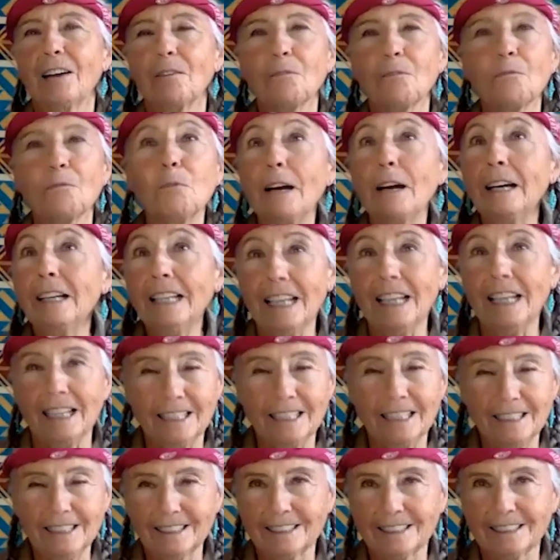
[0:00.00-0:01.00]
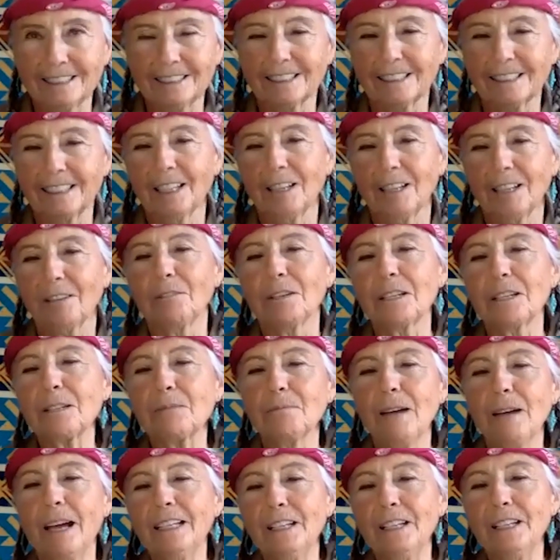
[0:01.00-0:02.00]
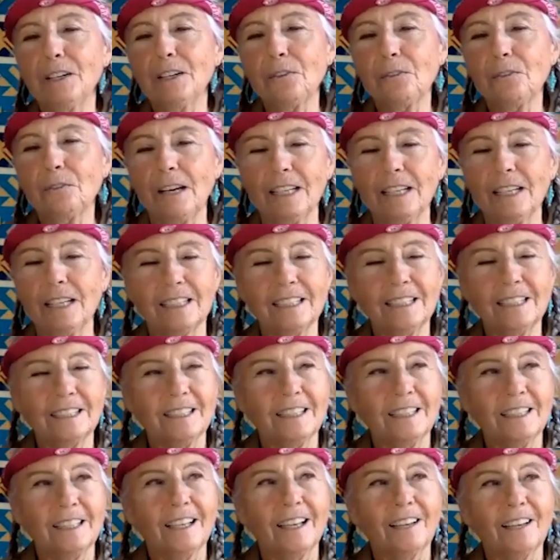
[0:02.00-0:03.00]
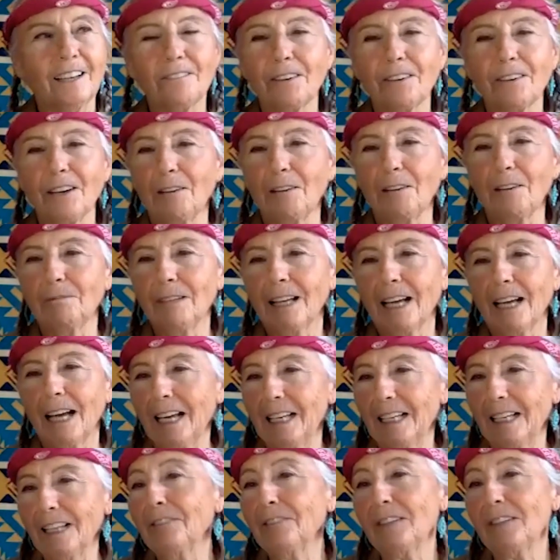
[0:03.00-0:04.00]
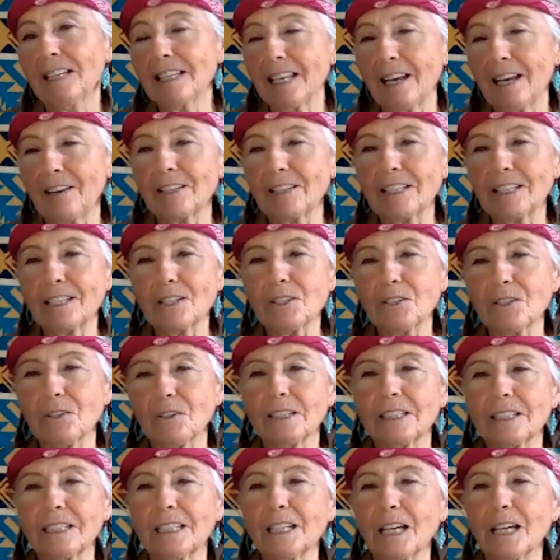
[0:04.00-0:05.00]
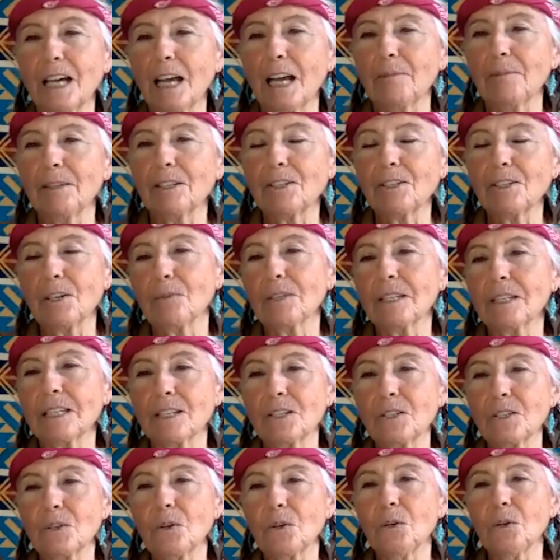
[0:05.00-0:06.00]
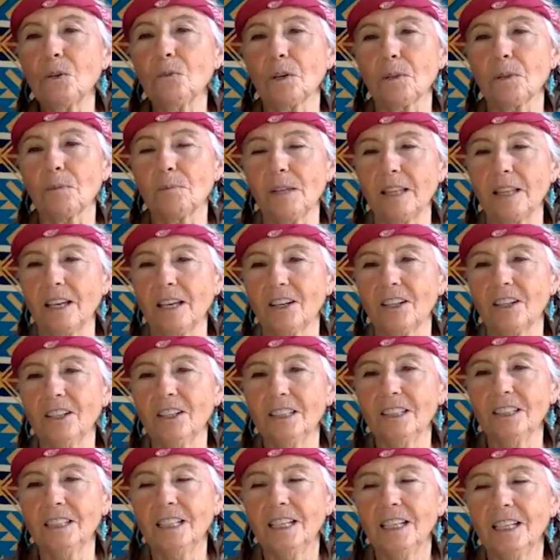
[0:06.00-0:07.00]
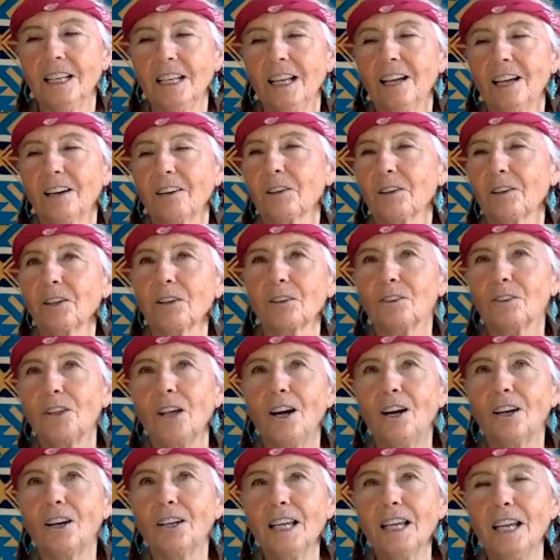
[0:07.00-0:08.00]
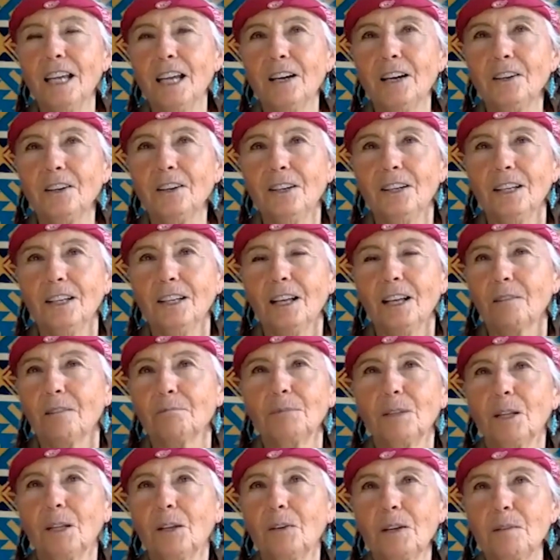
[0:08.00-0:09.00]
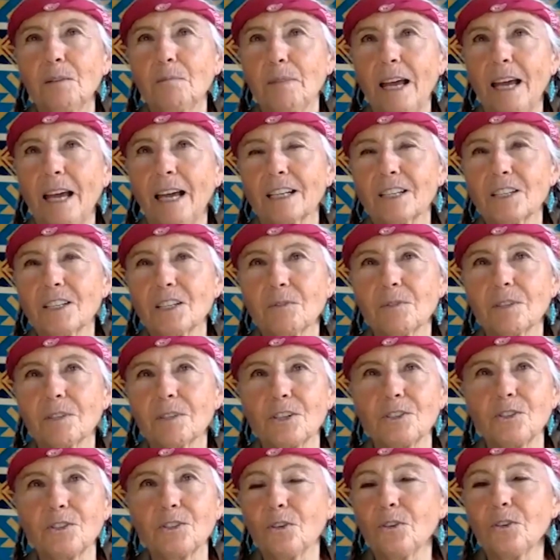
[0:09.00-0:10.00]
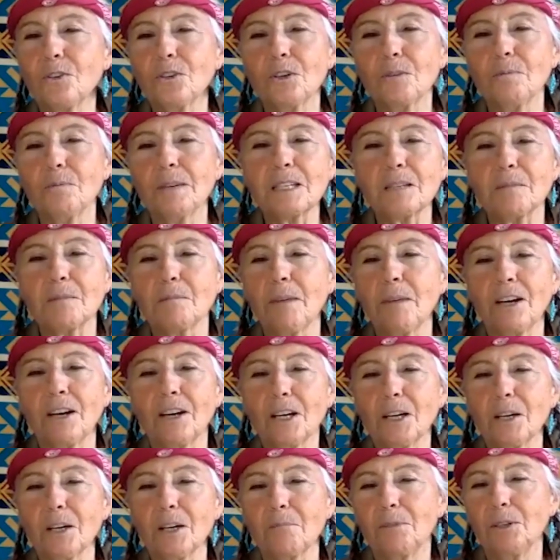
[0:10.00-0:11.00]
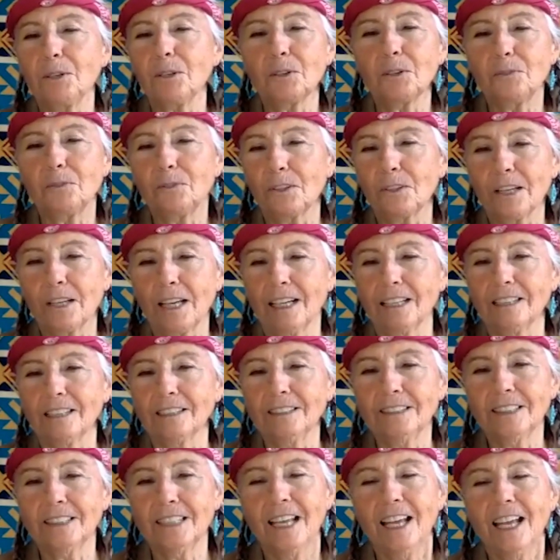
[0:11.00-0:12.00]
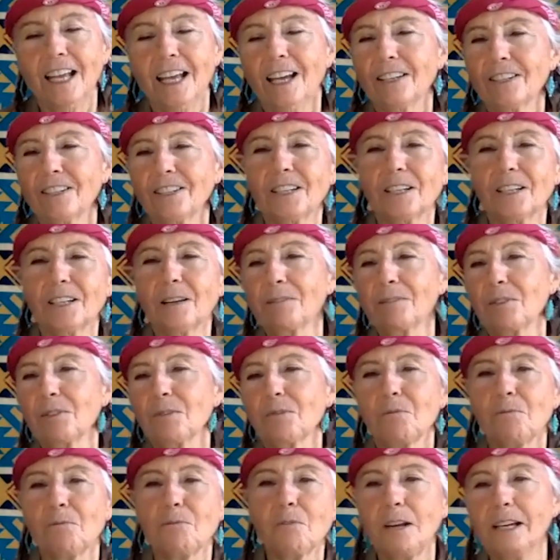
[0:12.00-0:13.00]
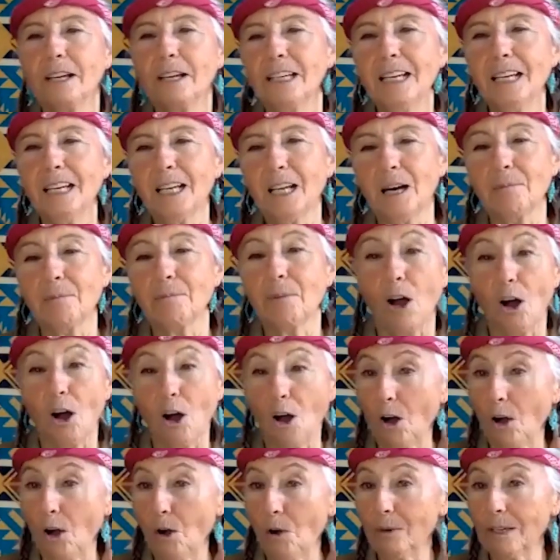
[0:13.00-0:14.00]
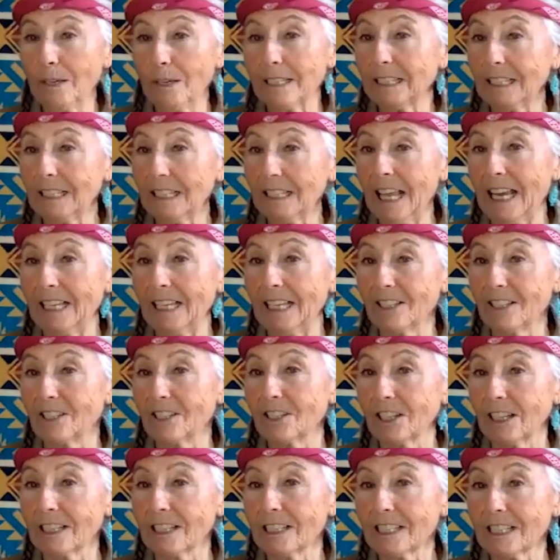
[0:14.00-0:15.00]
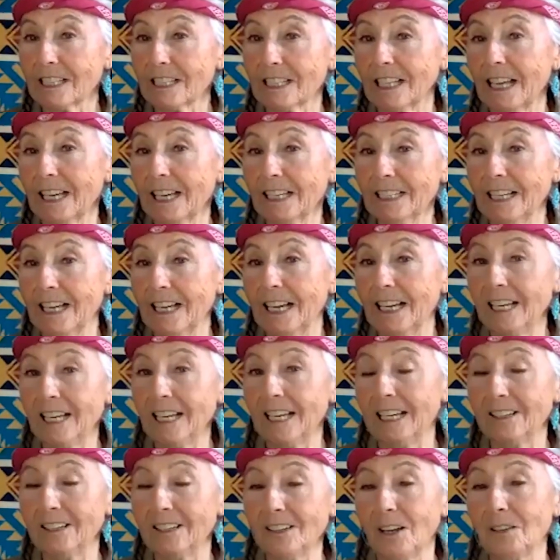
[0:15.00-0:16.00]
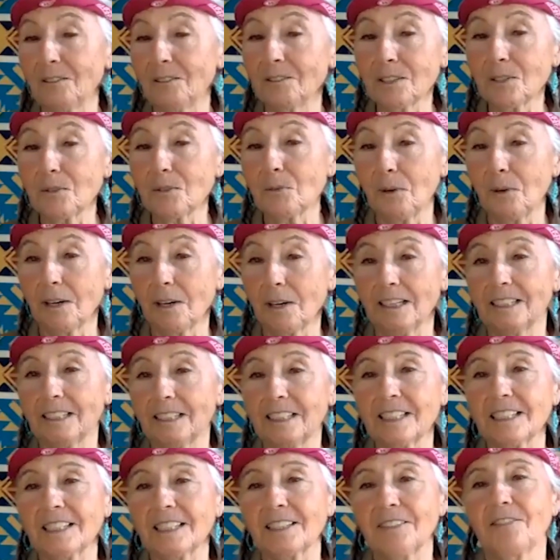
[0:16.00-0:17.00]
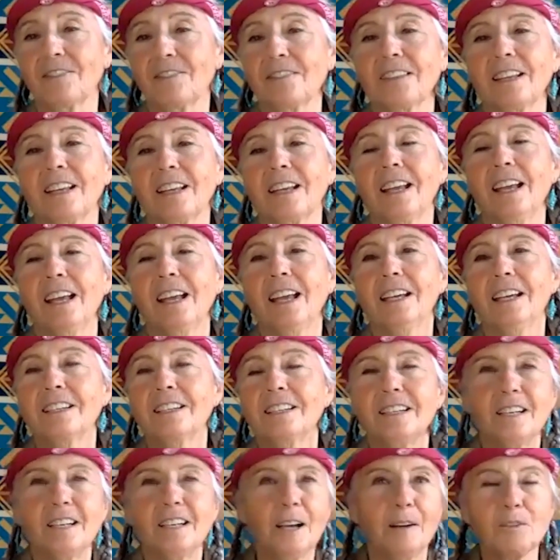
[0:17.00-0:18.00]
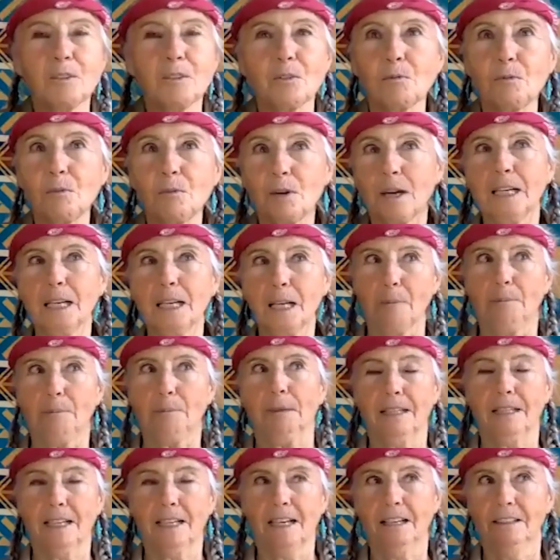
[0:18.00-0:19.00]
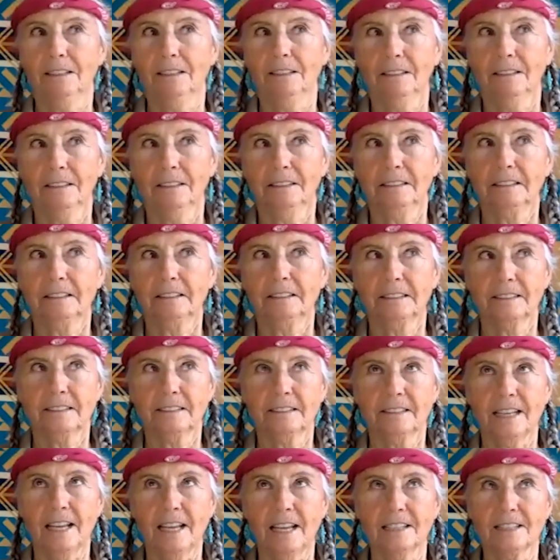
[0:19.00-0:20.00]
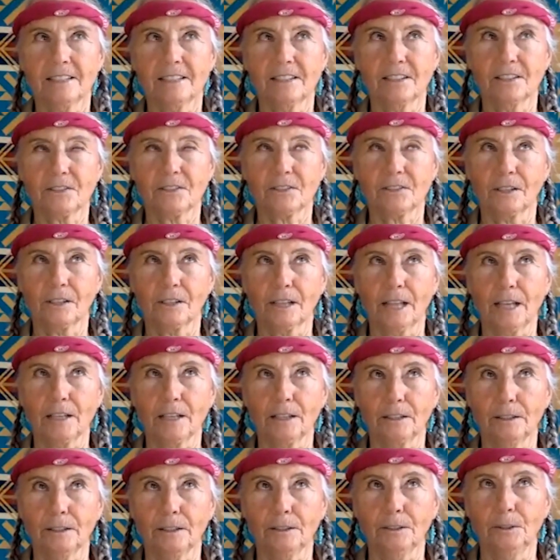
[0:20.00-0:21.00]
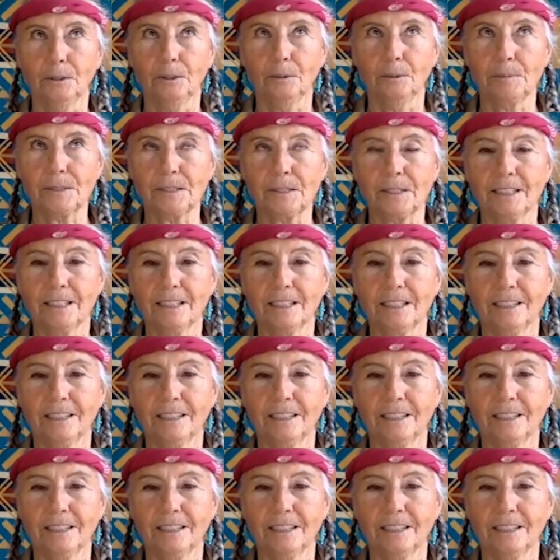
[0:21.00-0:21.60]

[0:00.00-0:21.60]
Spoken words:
running was my dear friend from, I lived in San Francisco at the time, and she was in school with me there with her long hair blowing back. She was a junior Miss America, beautiful gal. She comes running up, always late, just like Diane always was. She comes running up and kind of stands in the stroke like, oops.